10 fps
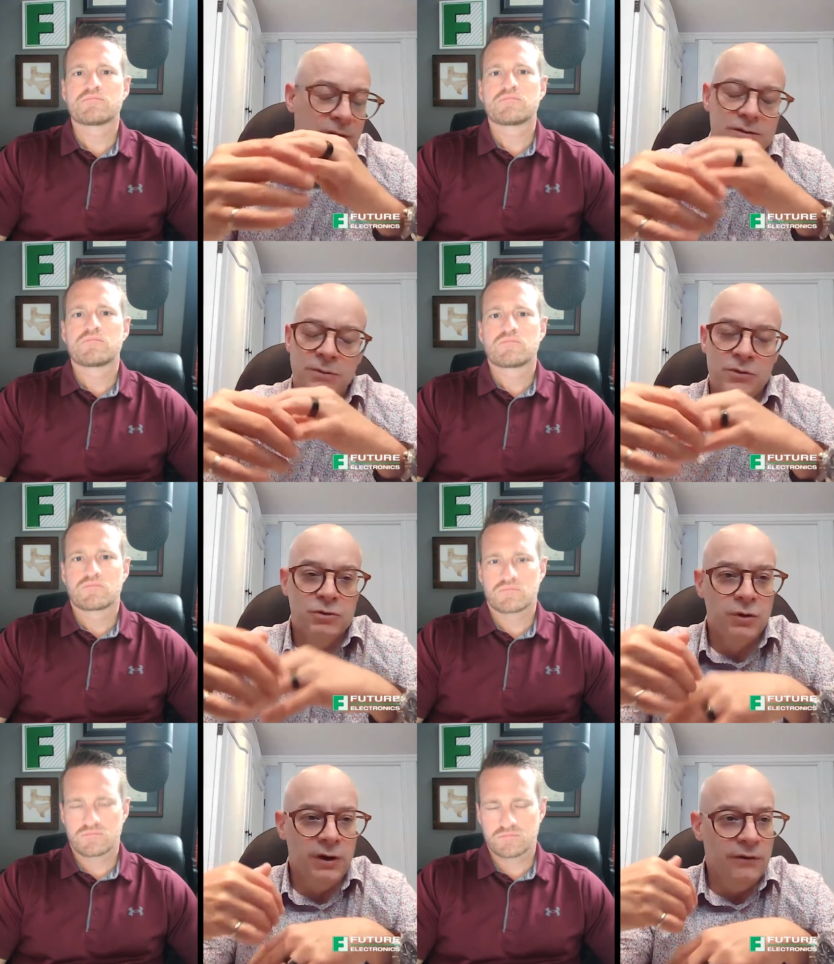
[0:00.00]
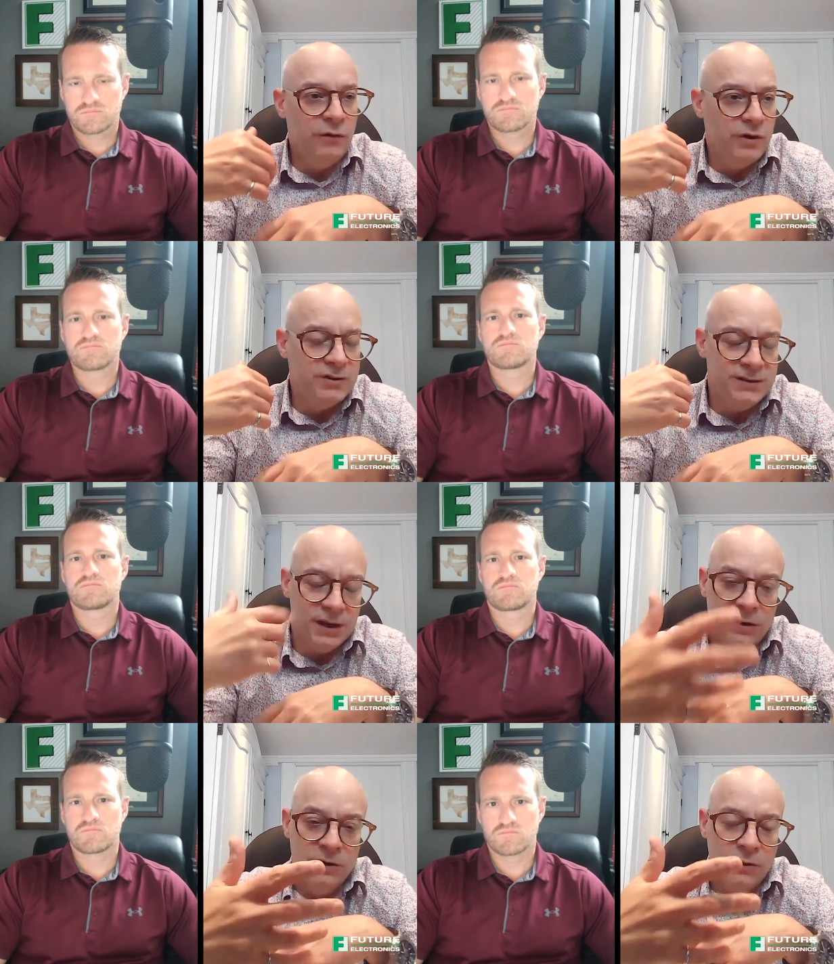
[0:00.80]
Speaker 1: customers looking for a
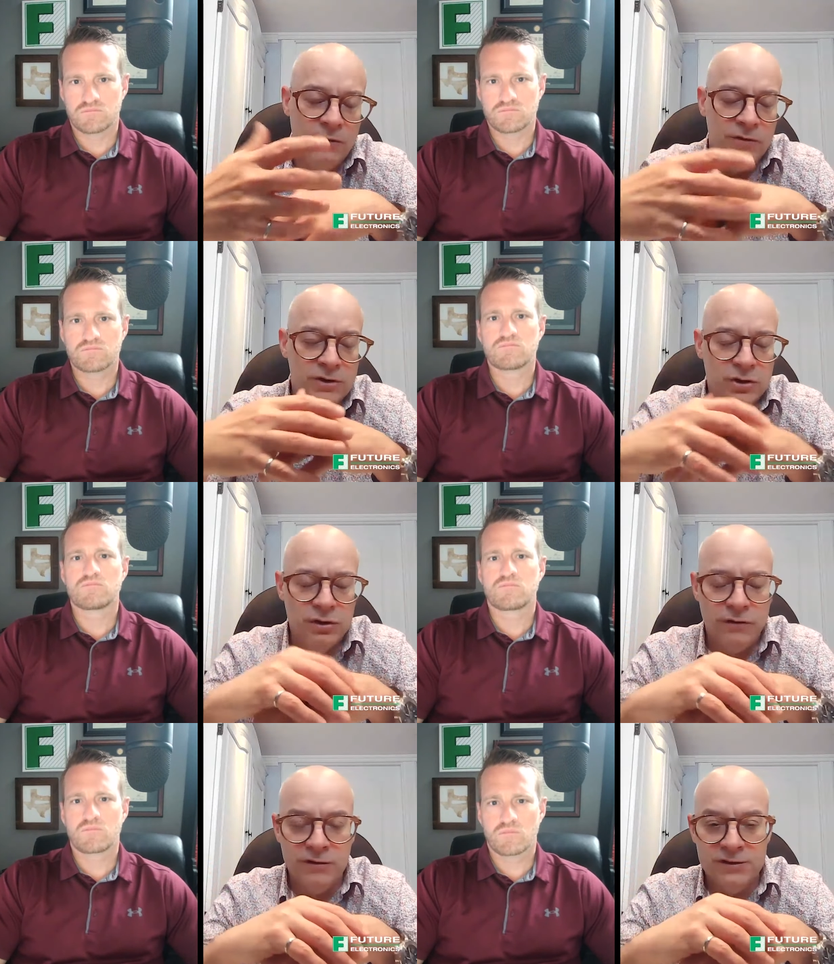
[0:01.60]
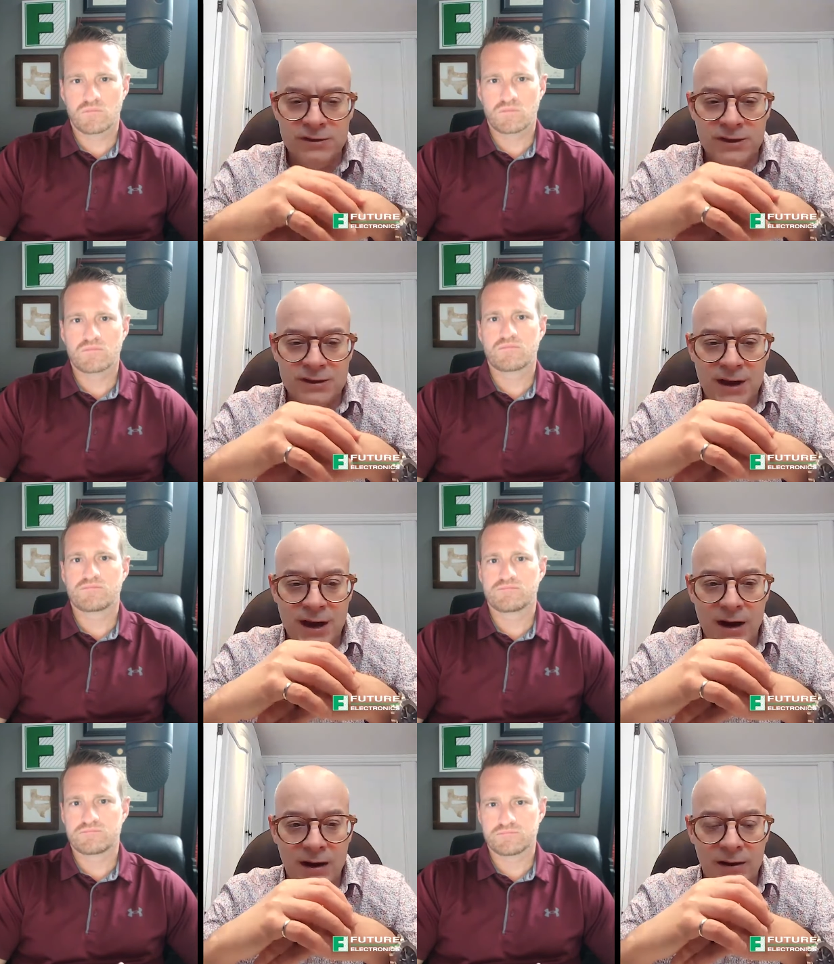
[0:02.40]
second revision of his
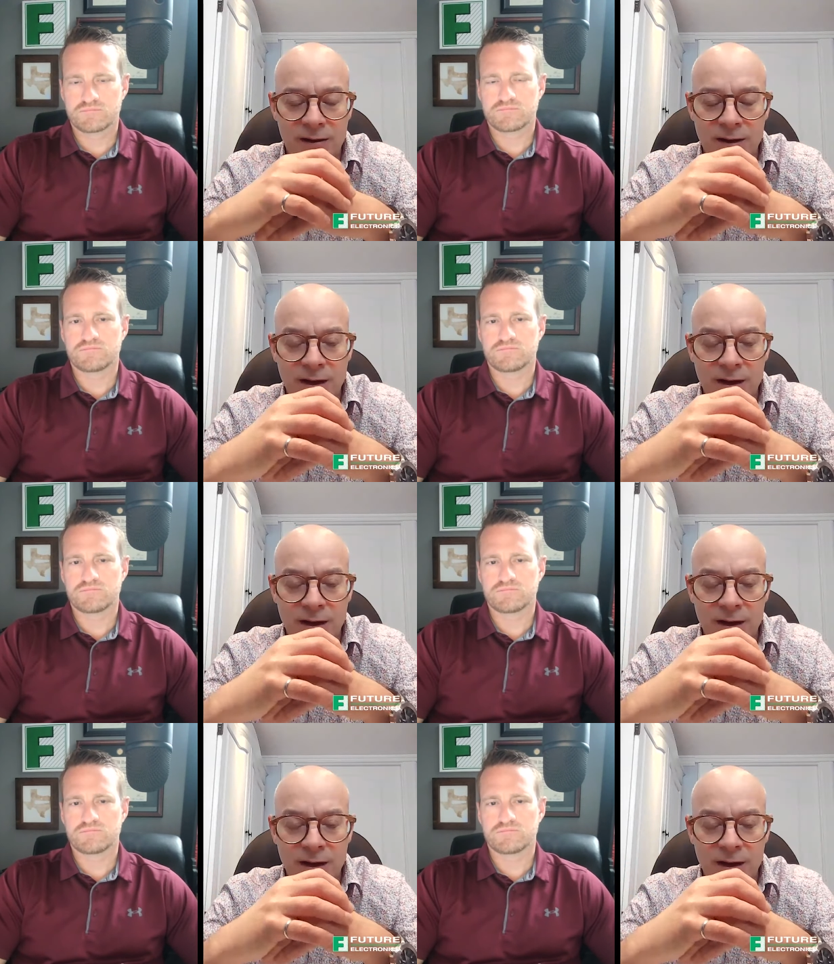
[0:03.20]
design